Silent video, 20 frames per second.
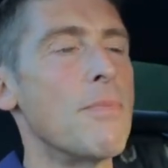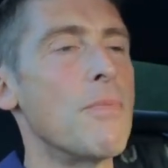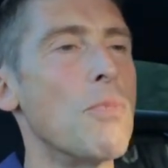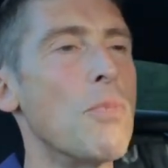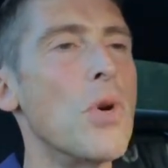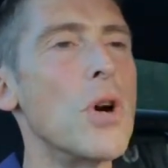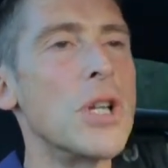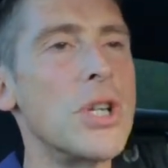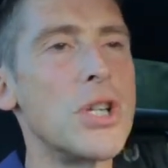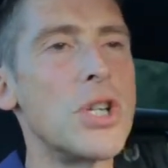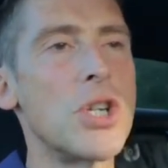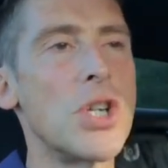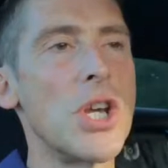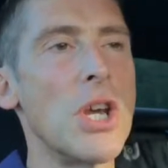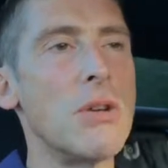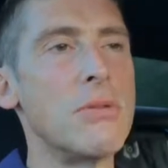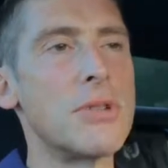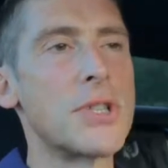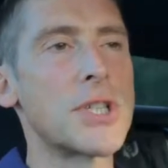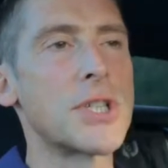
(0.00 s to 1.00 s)
once
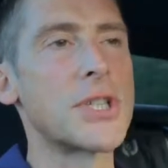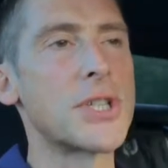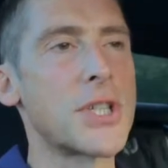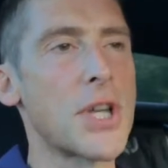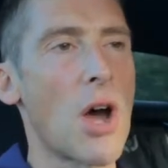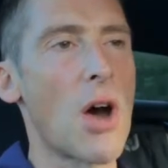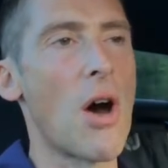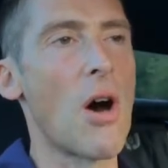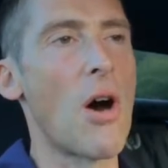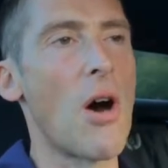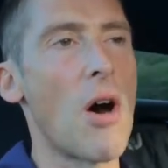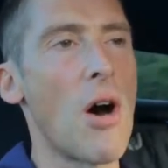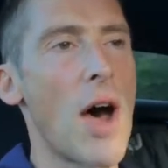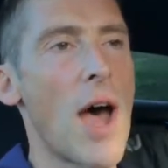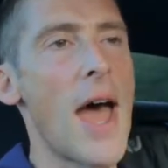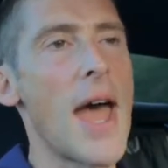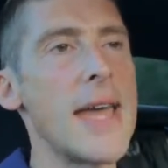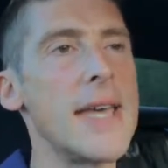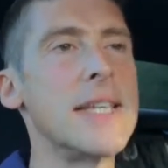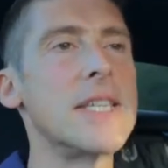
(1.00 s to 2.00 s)
you start
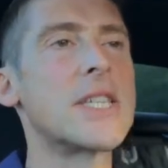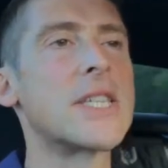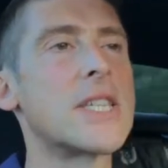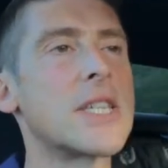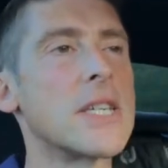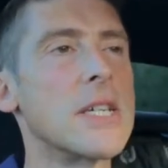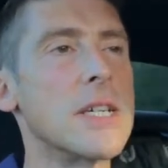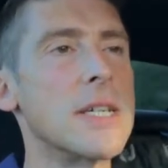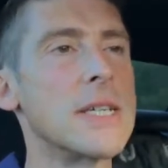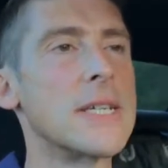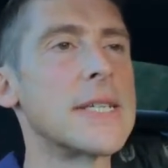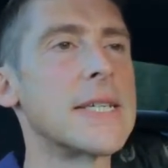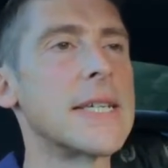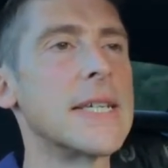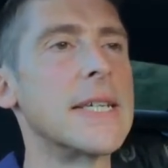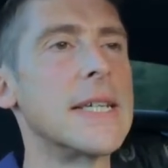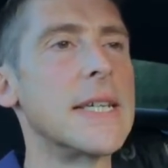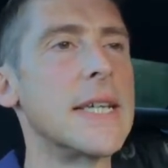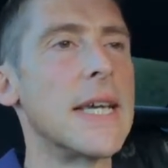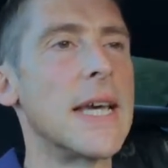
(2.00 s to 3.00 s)
a
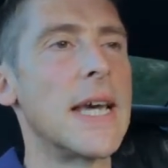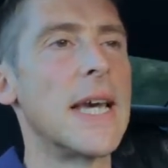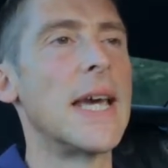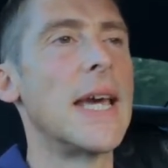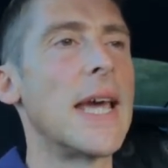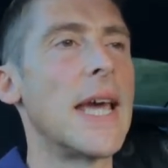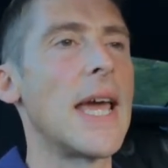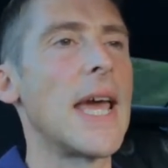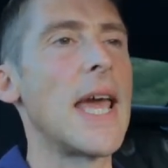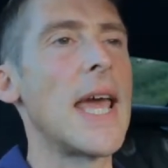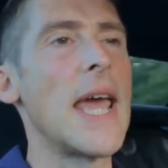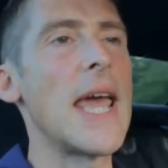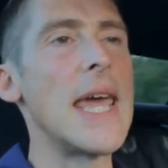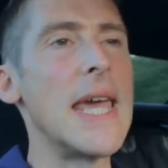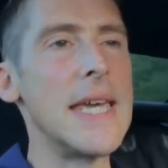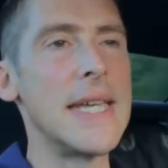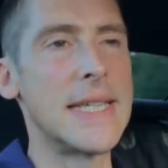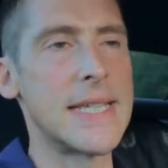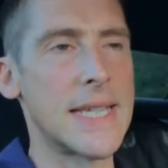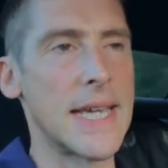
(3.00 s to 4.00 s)
certain
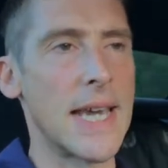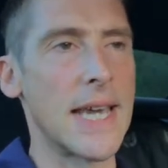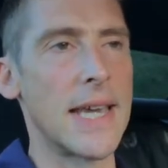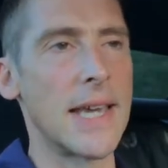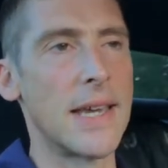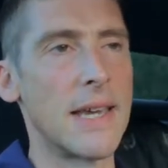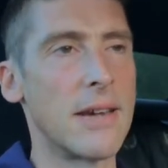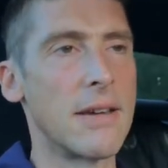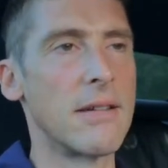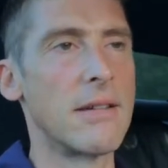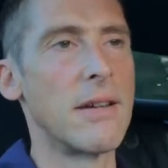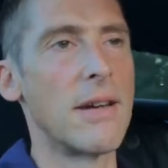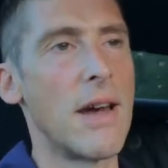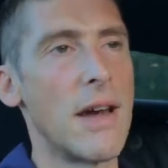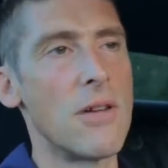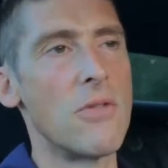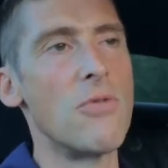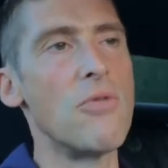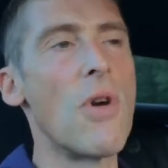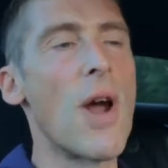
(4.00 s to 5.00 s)
eating
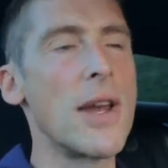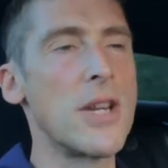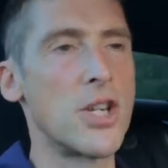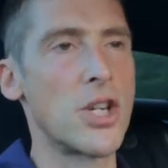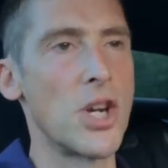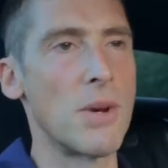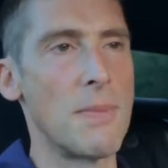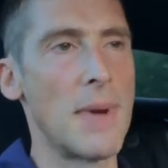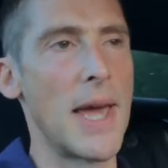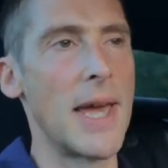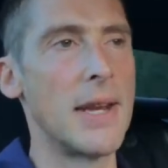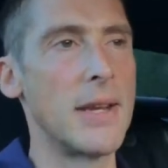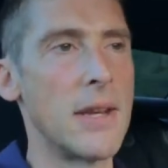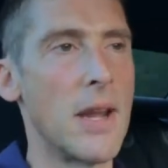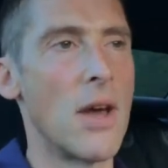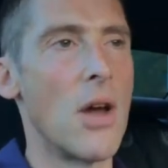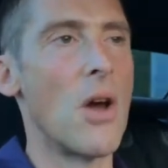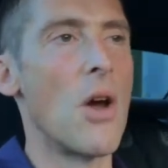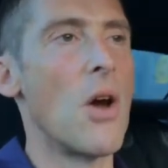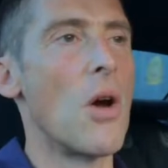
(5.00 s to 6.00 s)
regimen,
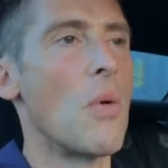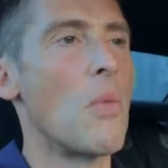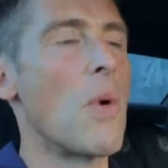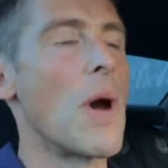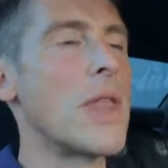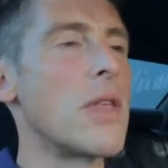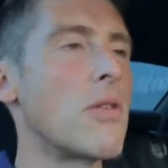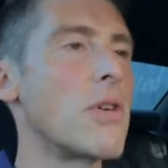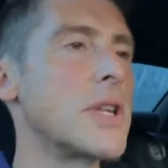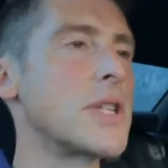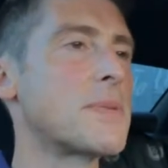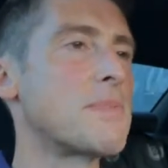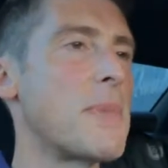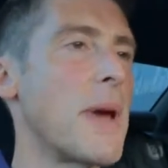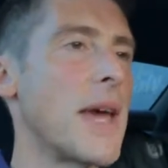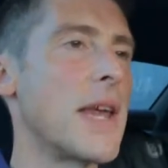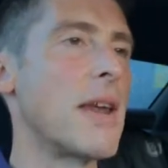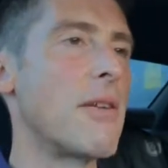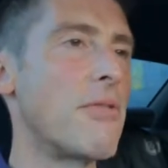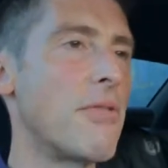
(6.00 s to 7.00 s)
whether it's
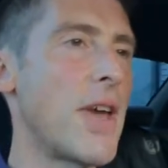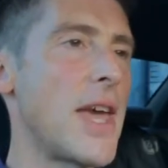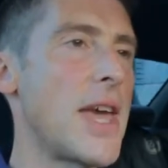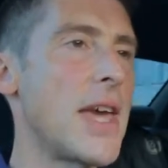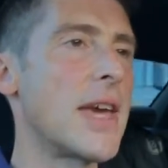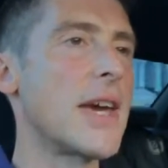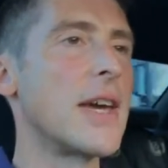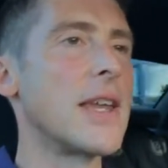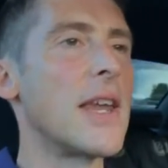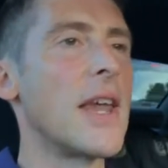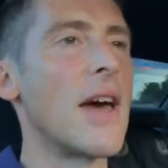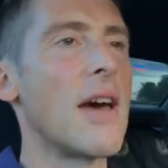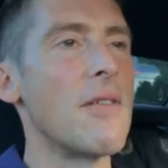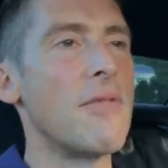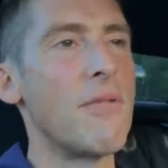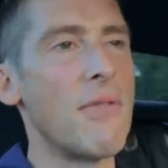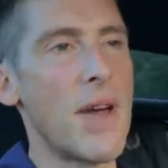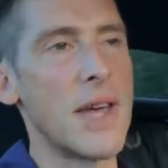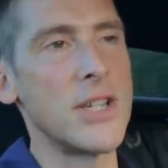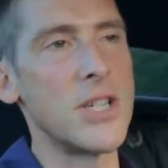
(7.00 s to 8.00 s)
being a vegan, a
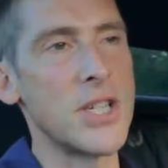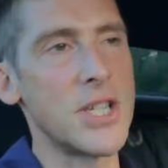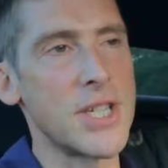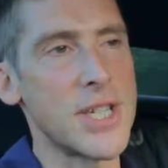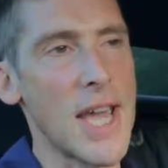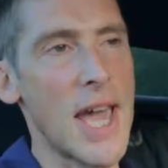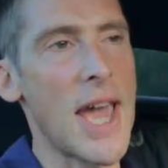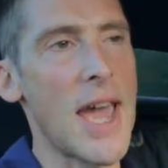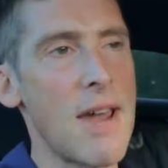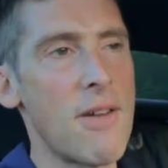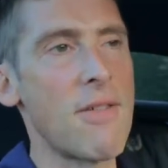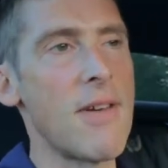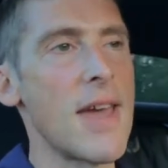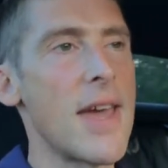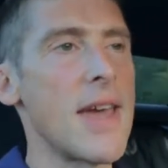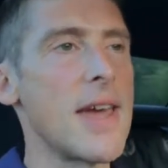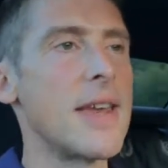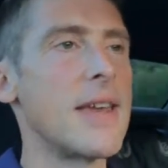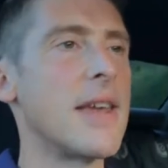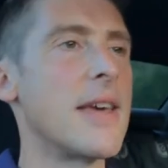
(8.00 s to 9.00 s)

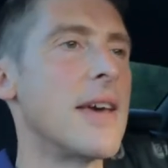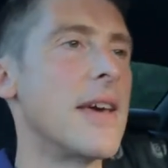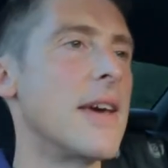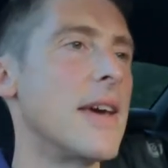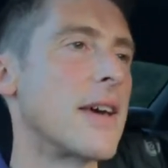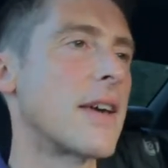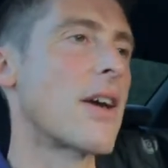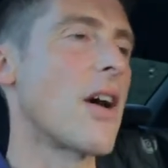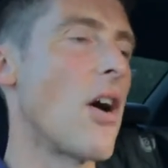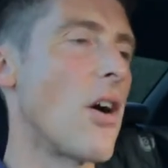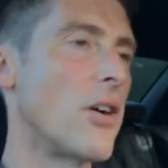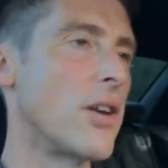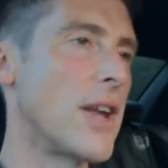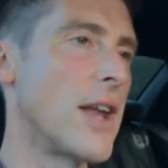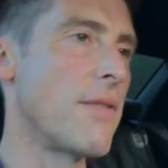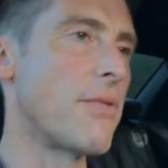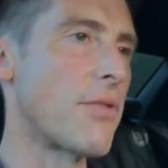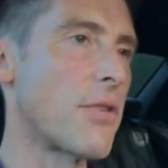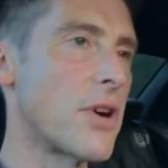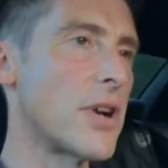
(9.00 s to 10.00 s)
vegetarian,
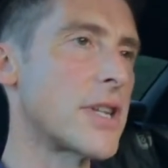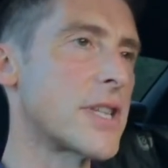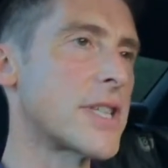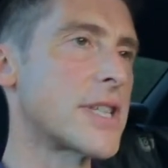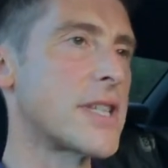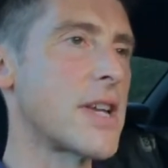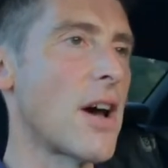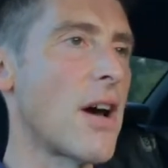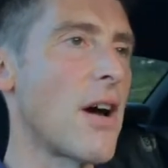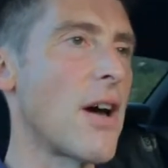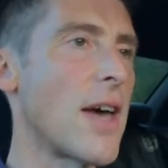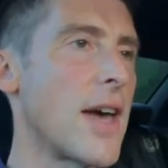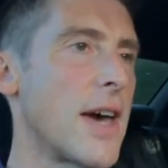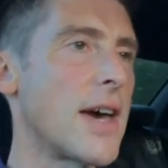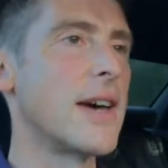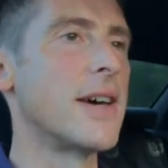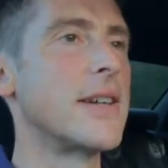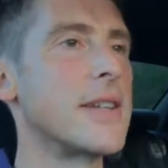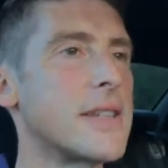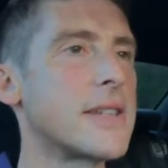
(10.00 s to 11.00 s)
carnivorous
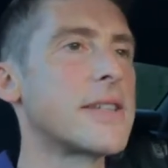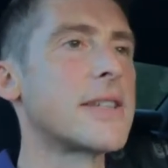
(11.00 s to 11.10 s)
diet,